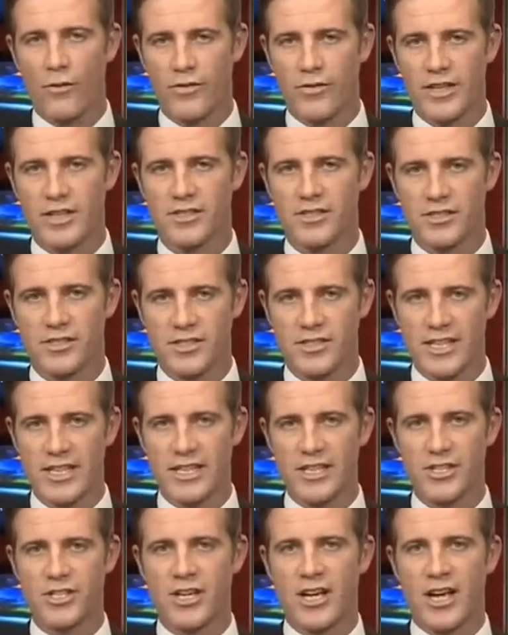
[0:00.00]
of this
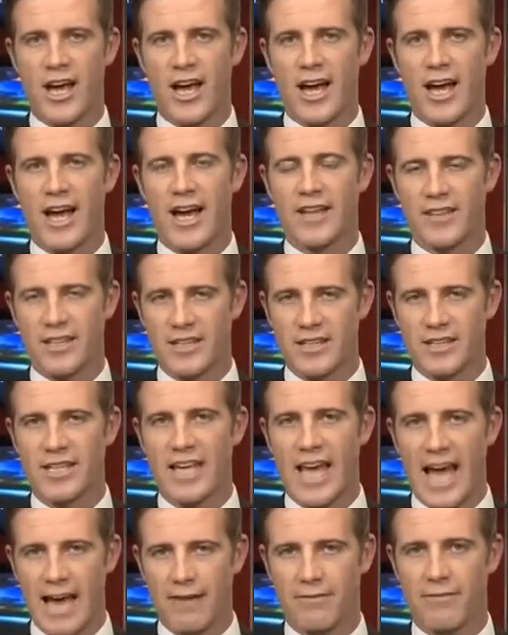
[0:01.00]
siege at the
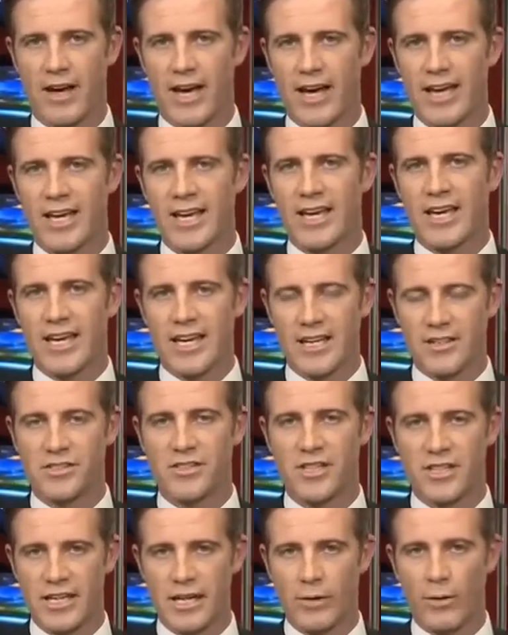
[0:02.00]
Lindt Cafe in
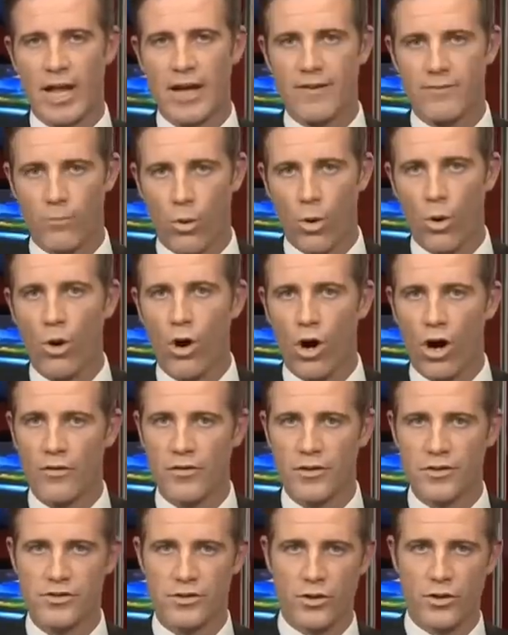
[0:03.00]
Sydney. We'll have more
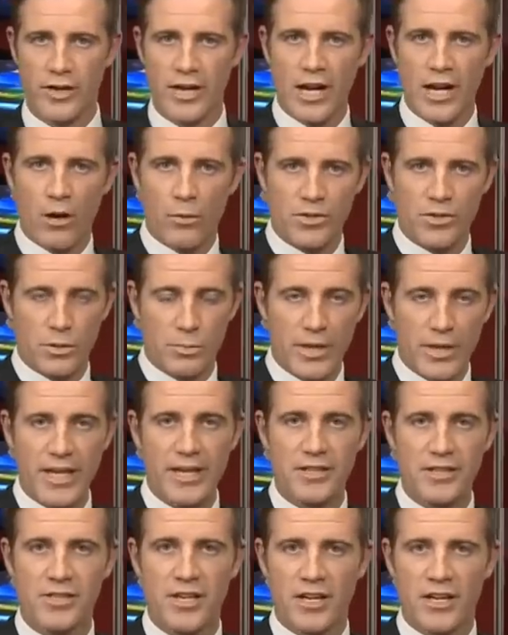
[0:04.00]
on this story, which
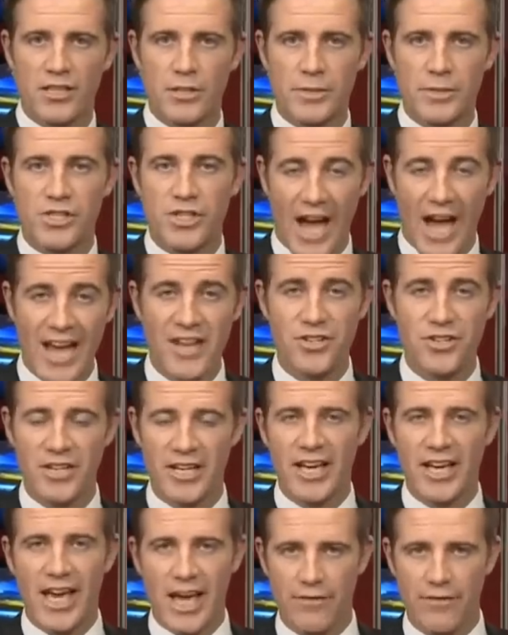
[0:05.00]
appears to be
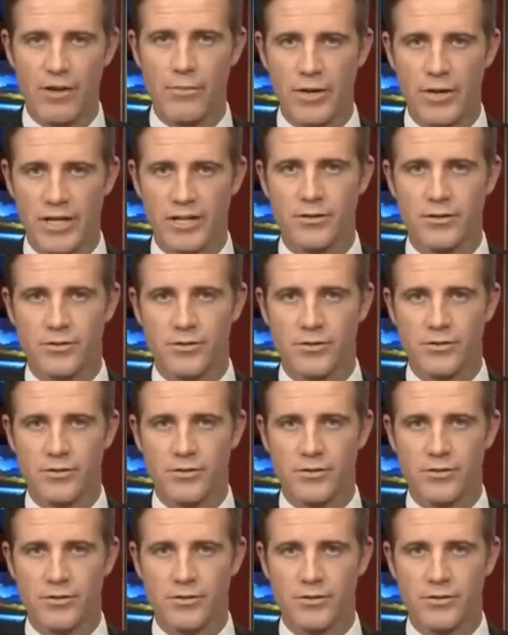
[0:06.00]
changing every minute.